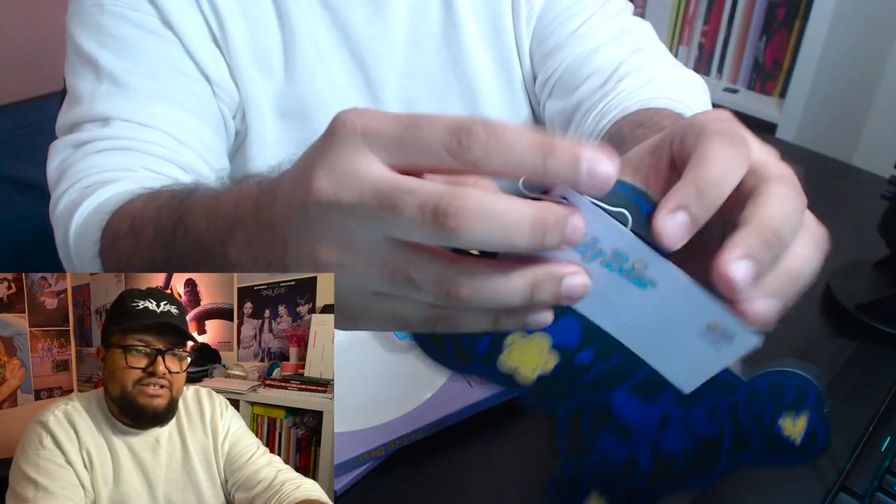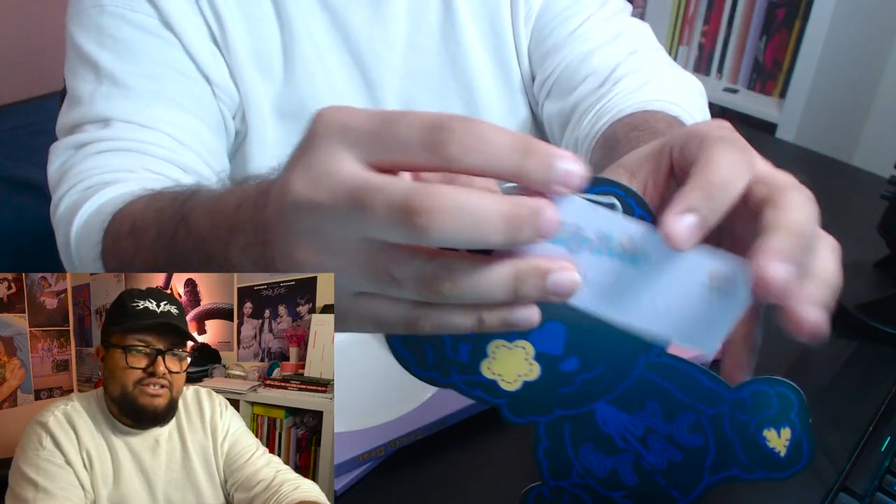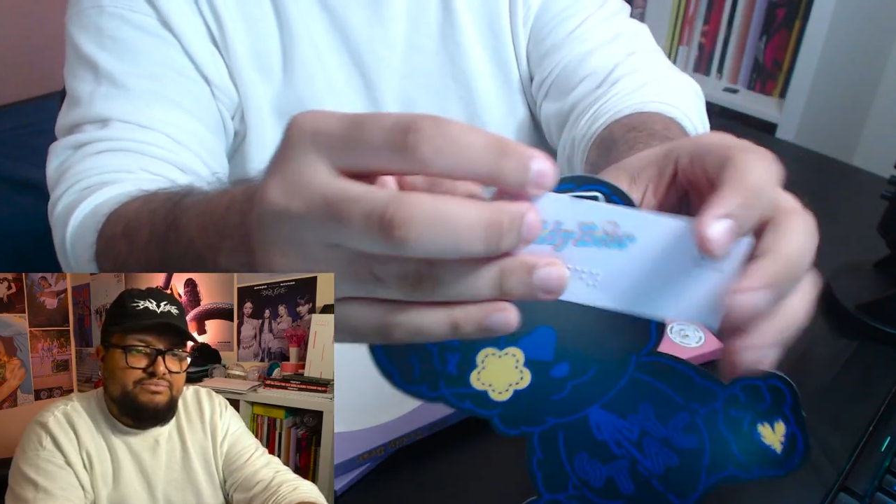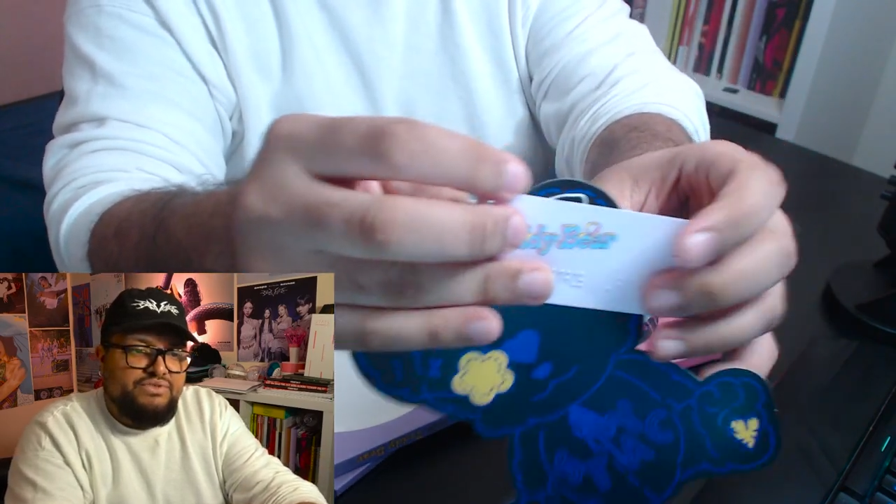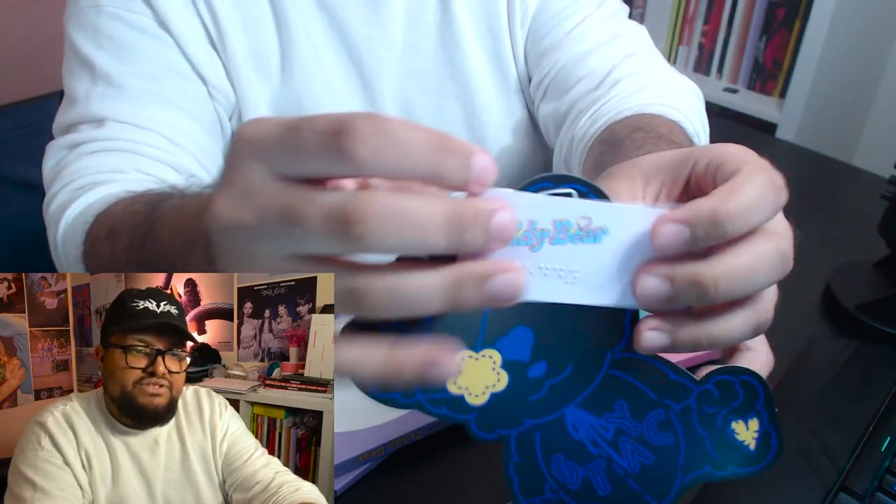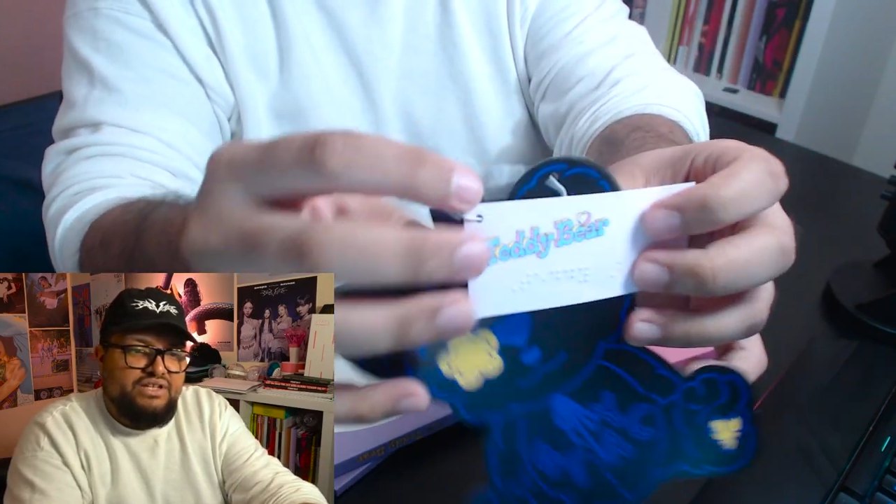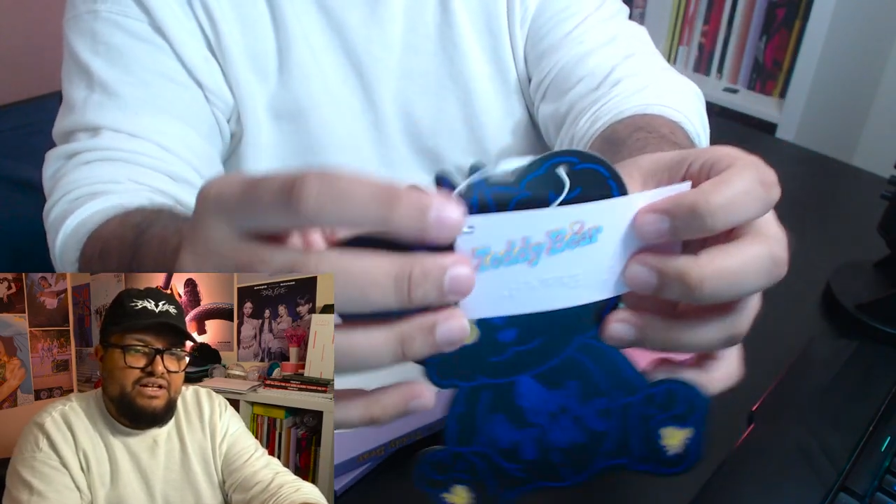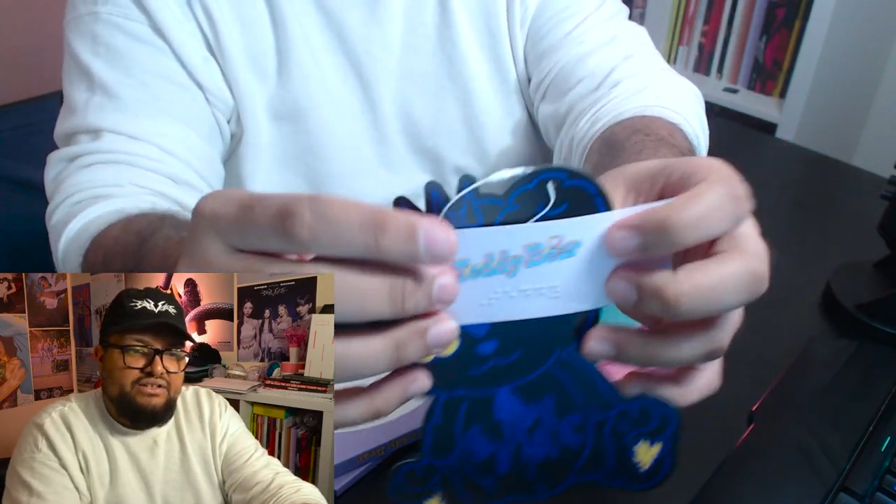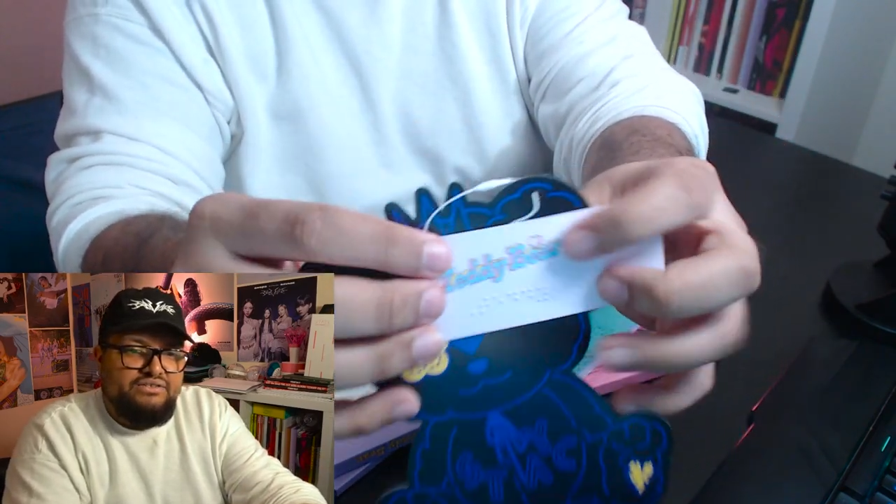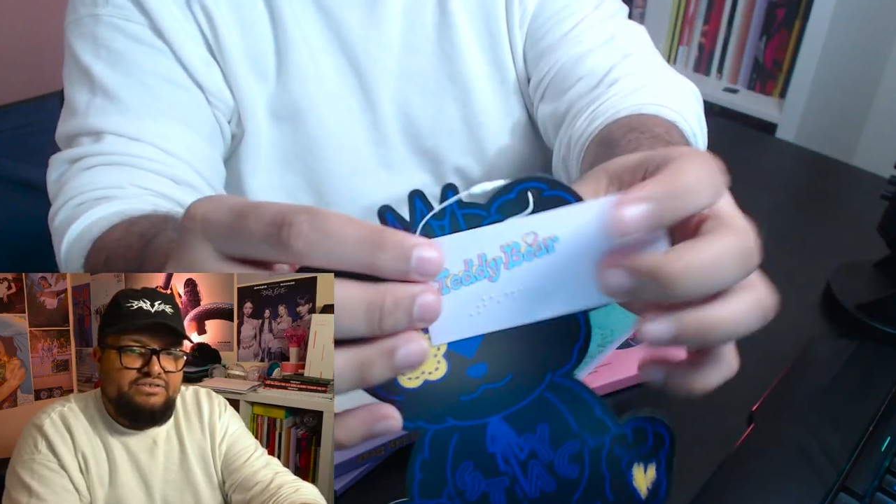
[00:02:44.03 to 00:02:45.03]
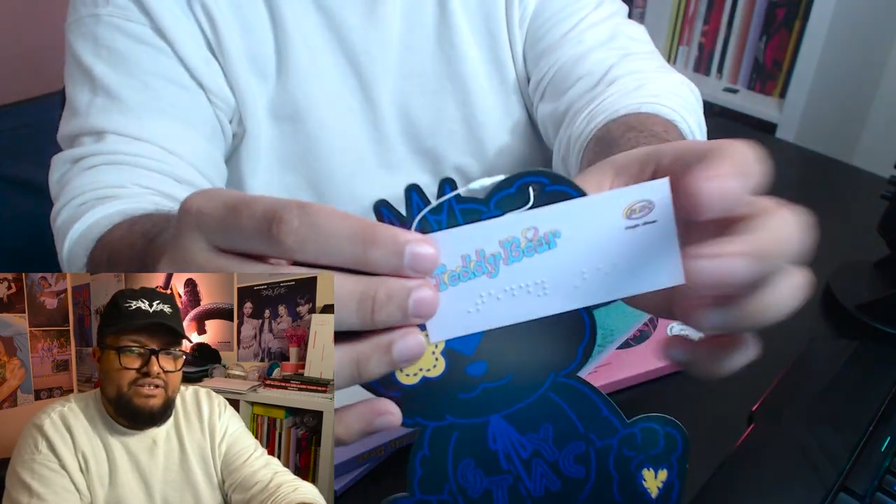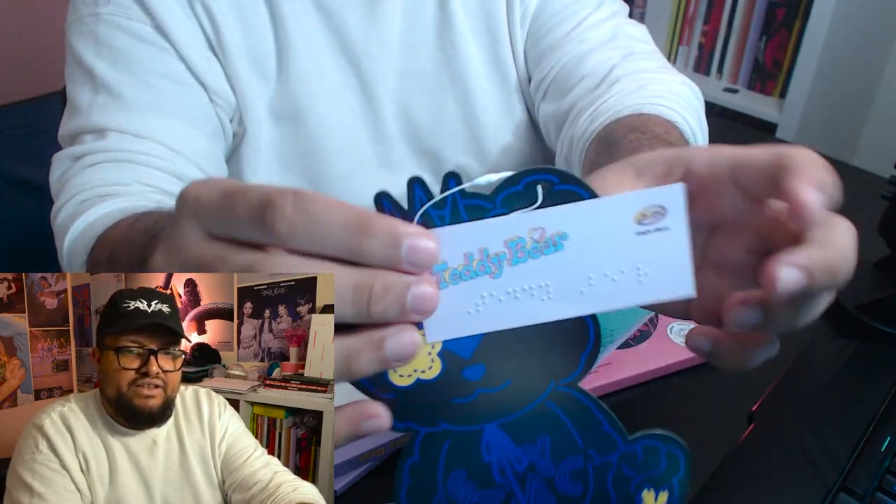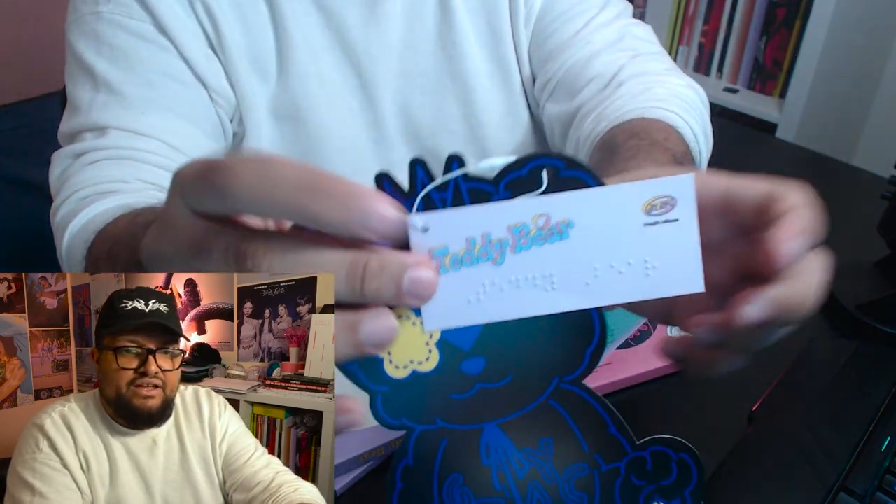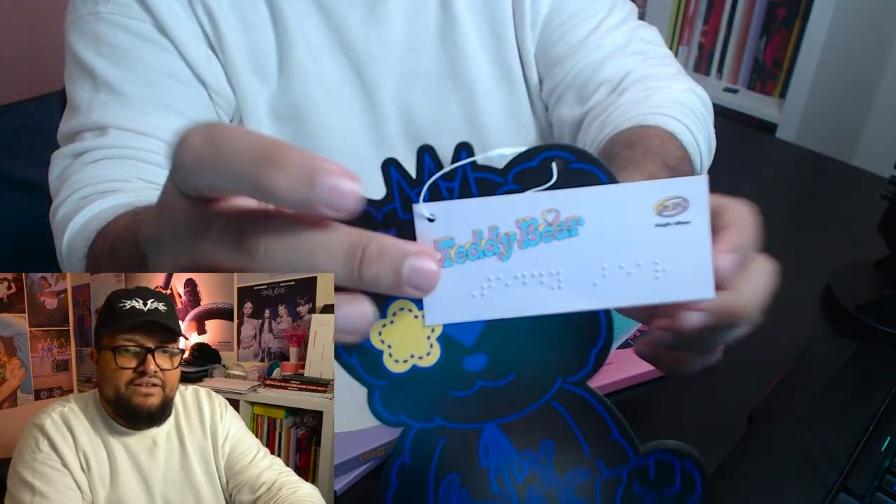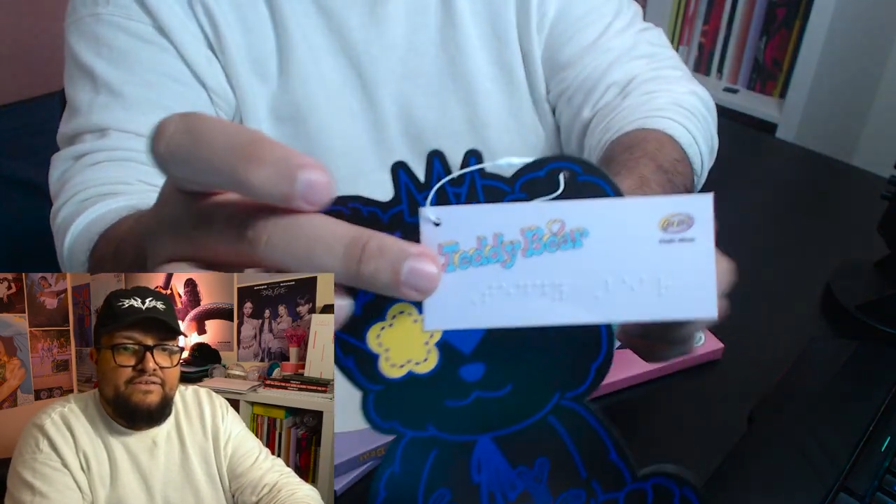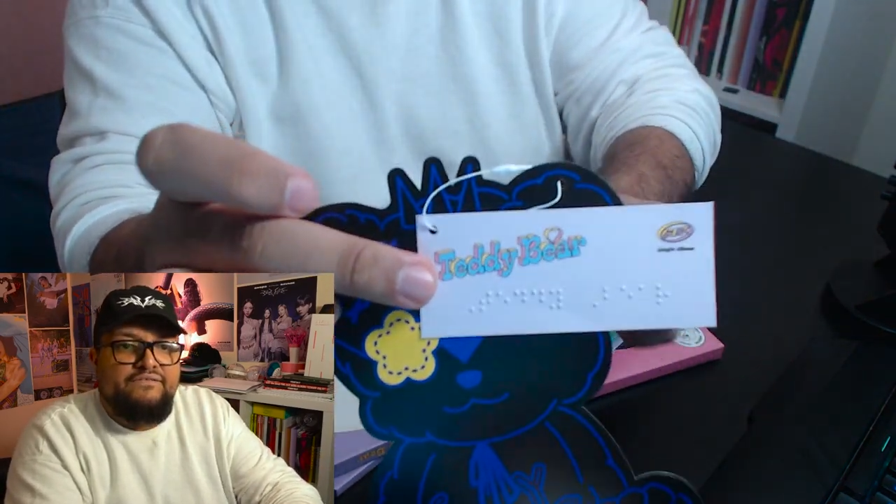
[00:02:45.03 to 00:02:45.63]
side up? It's not. Like that.